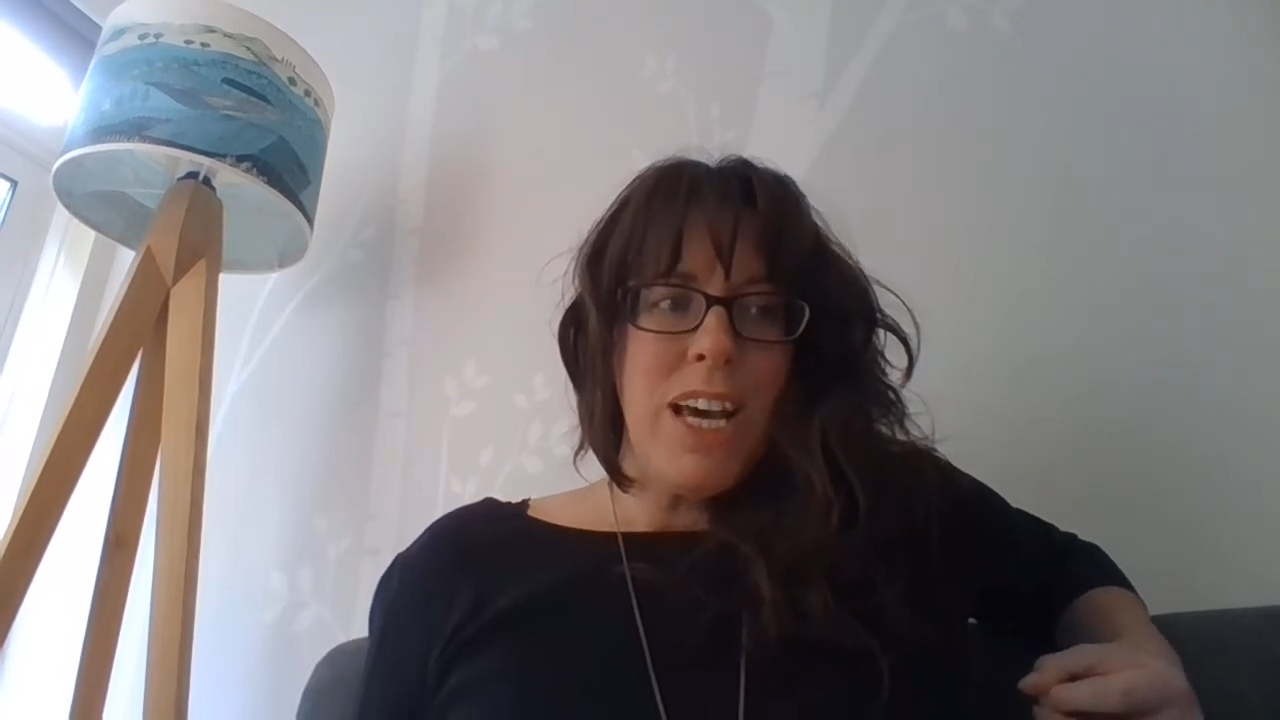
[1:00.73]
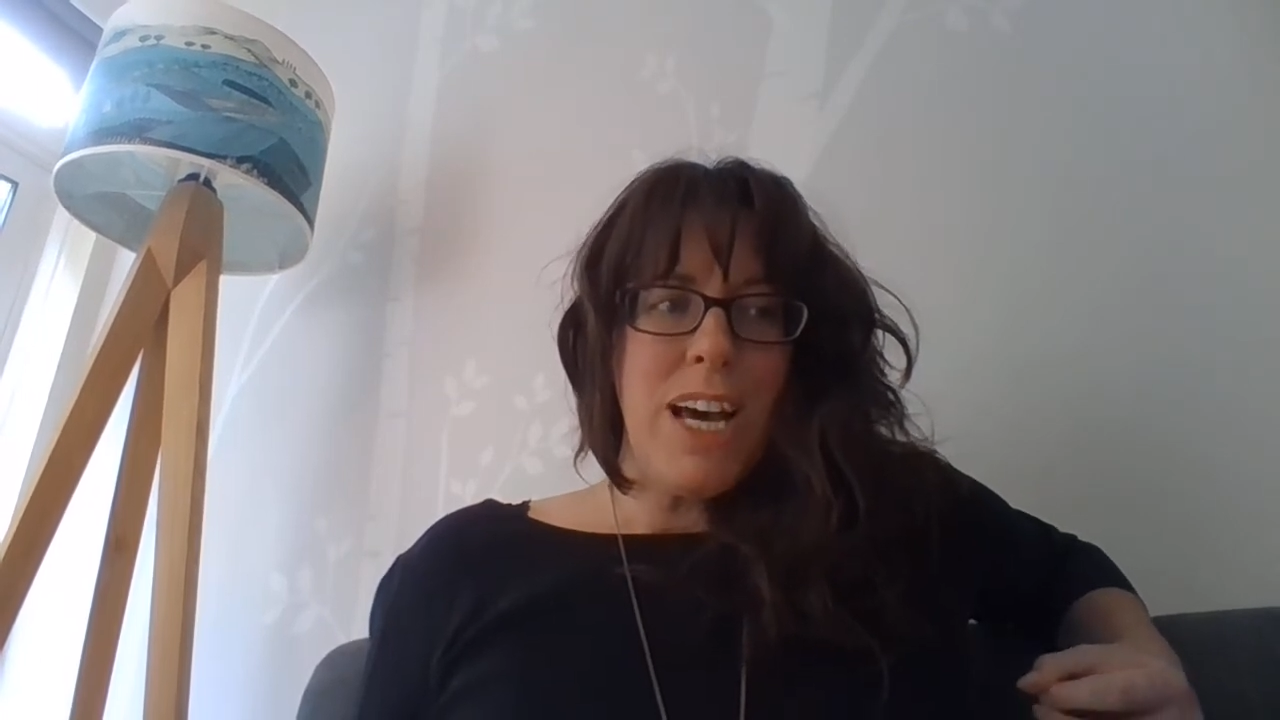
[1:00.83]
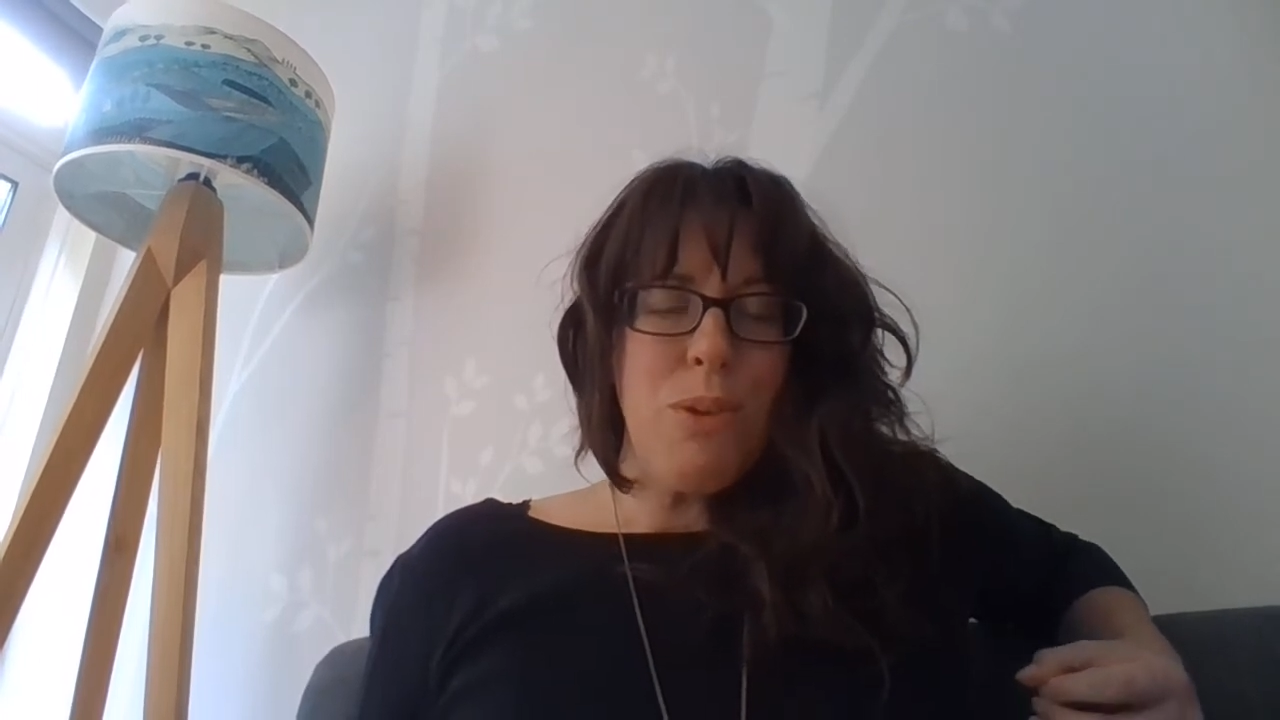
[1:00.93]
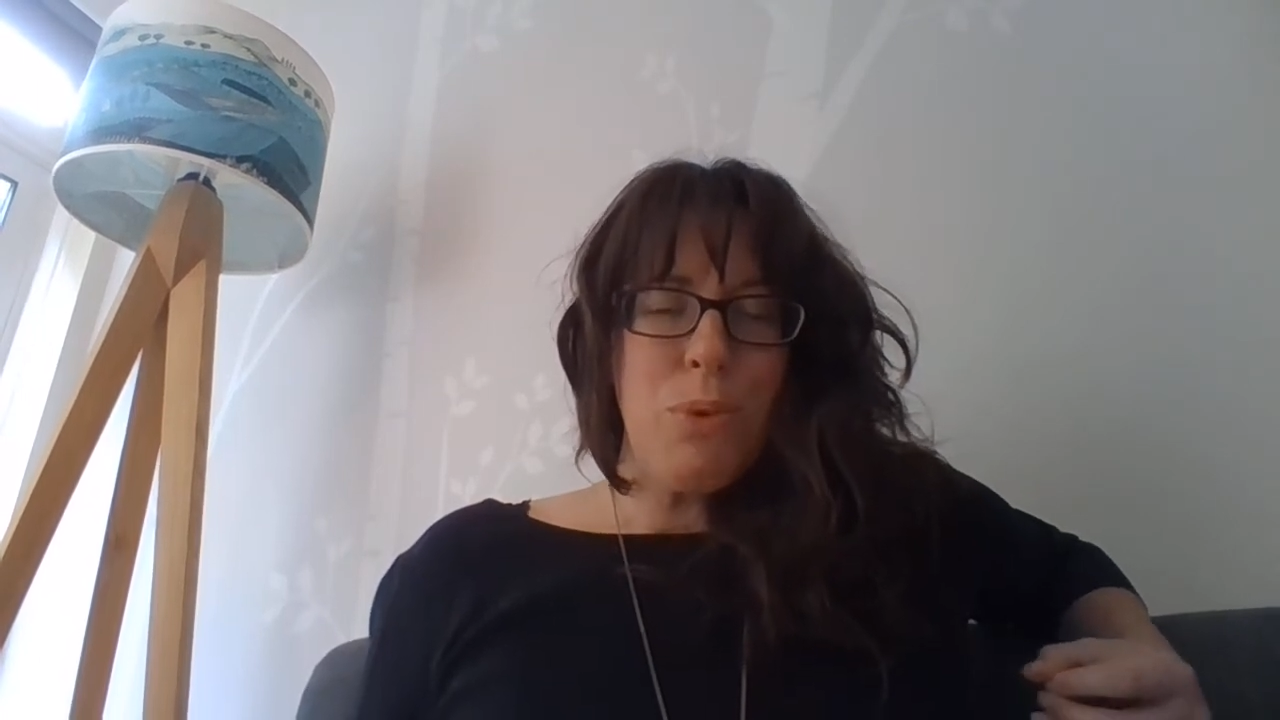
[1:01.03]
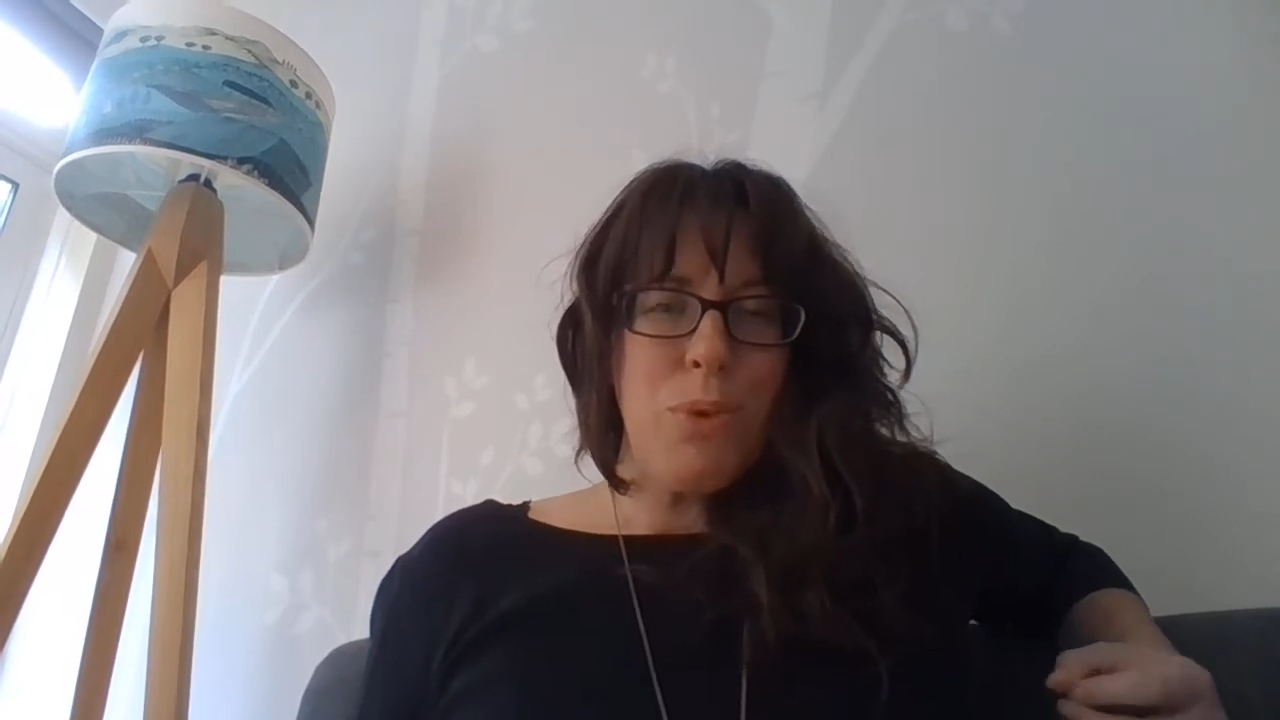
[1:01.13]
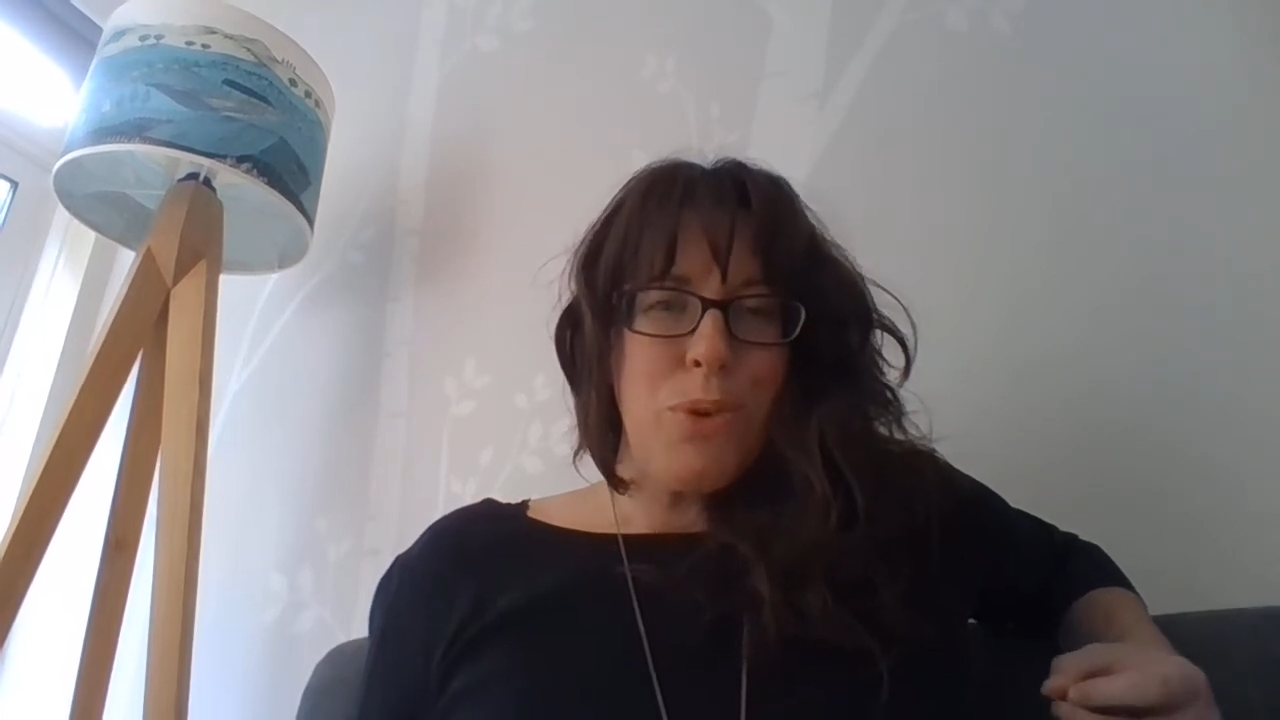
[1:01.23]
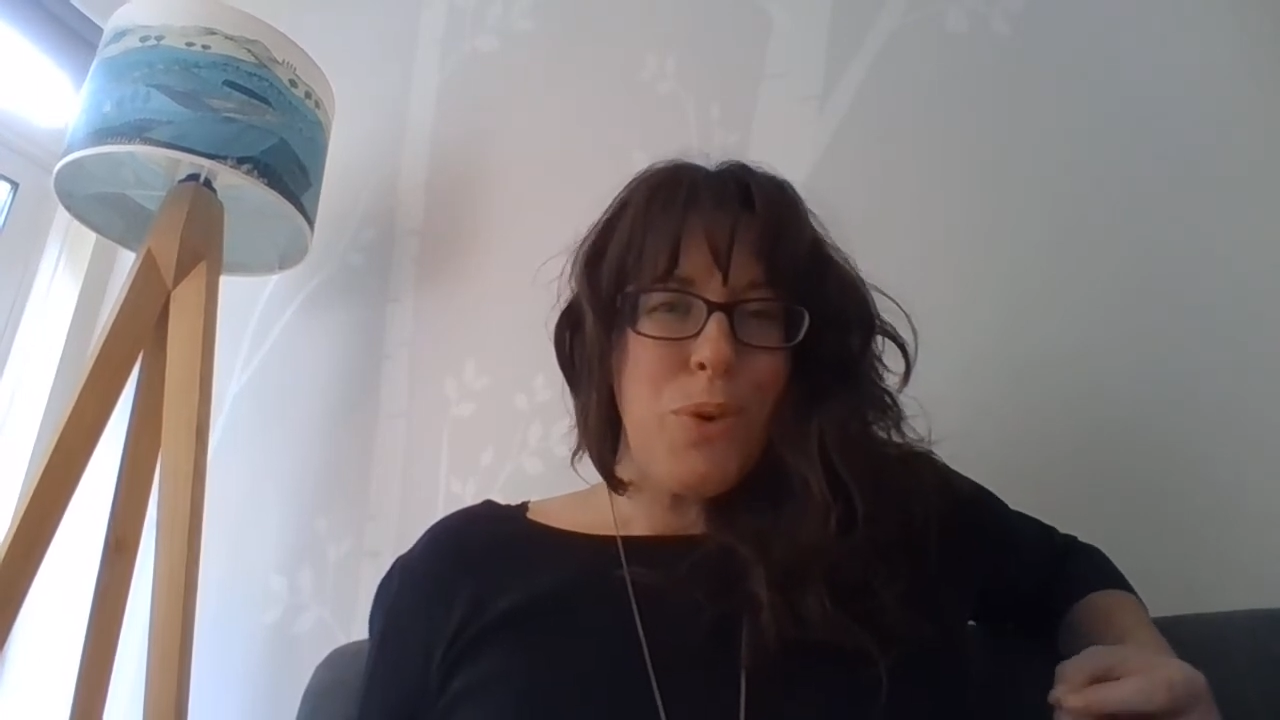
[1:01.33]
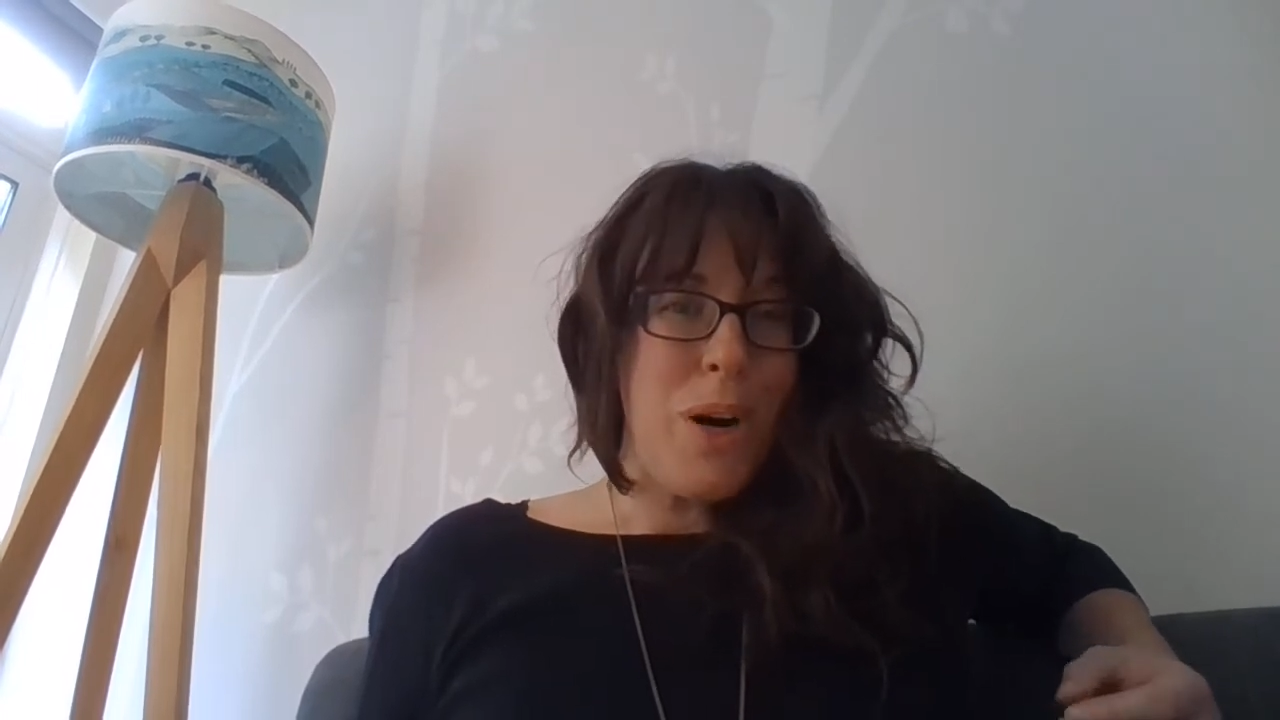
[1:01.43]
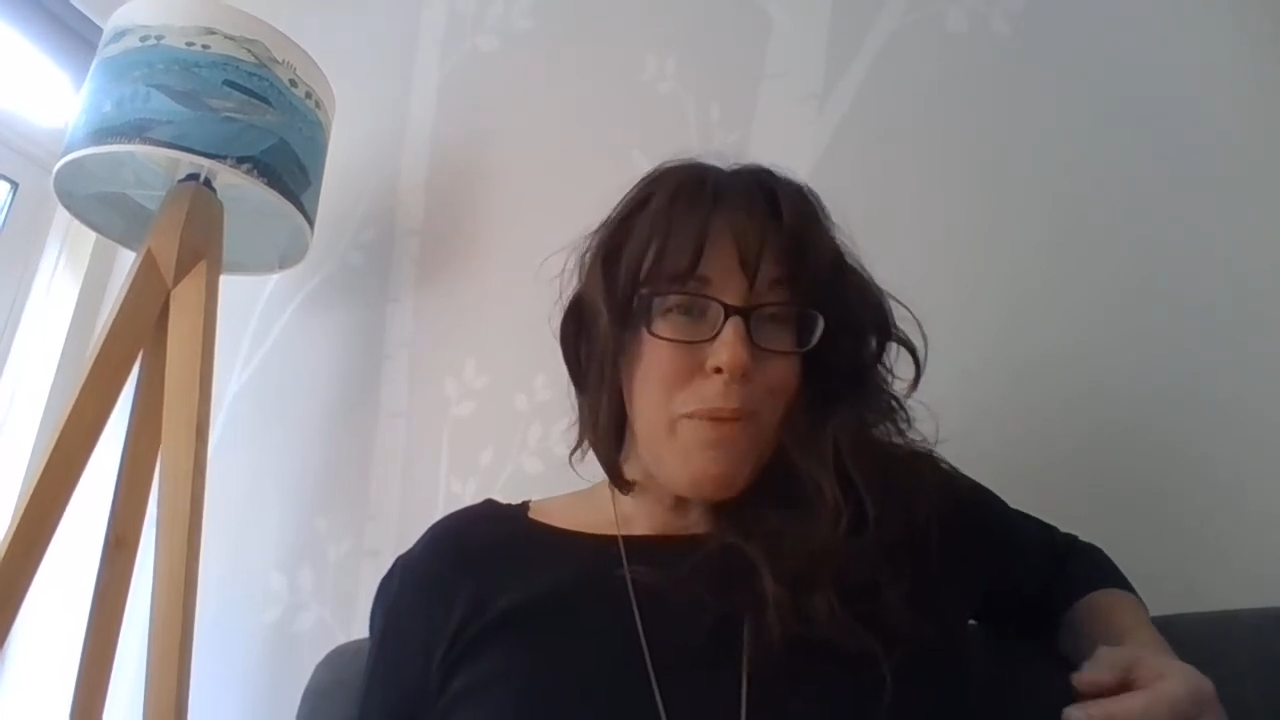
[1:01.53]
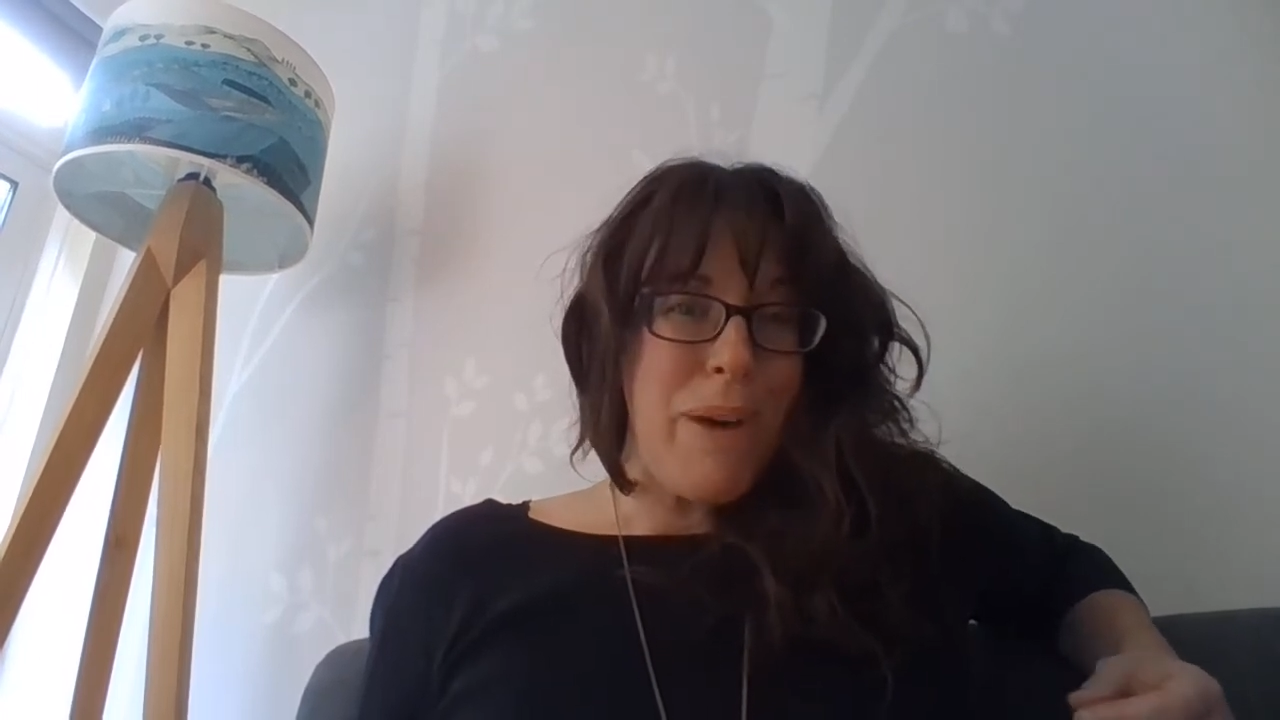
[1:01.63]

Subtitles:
we're all quite